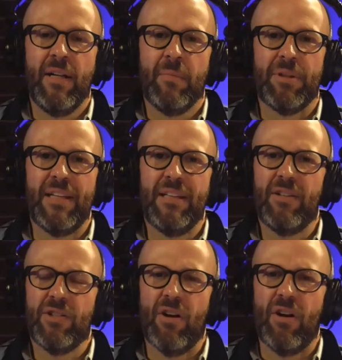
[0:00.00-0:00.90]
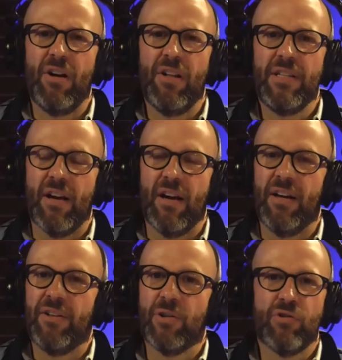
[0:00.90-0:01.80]
But then there's all these
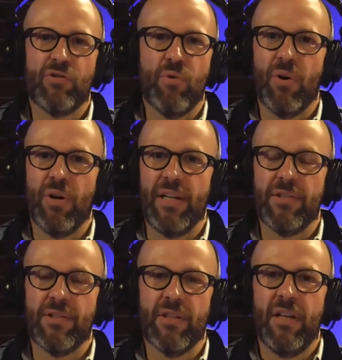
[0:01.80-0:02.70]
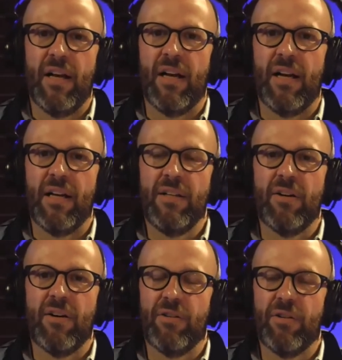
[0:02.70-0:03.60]
other stories uh, you know,
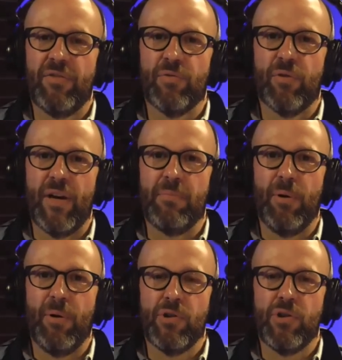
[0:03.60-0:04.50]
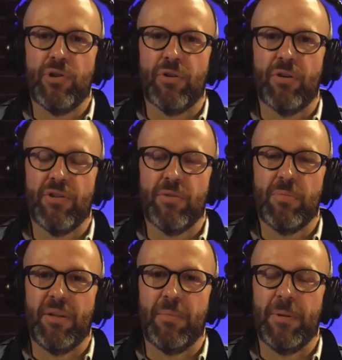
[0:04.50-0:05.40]
I don't know if you've read Bowler's Journal this
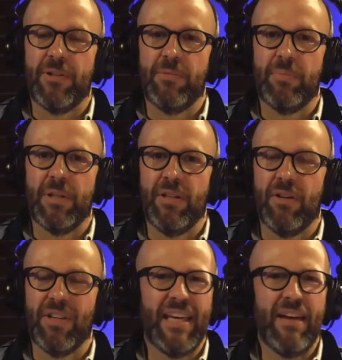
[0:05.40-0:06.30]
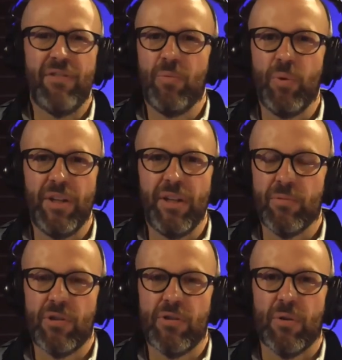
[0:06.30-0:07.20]
month, but but you know, the Kevin Williams
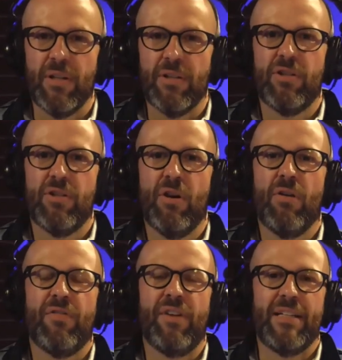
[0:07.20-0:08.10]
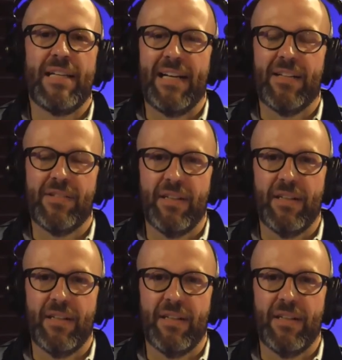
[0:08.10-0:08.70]
story is so fantastic.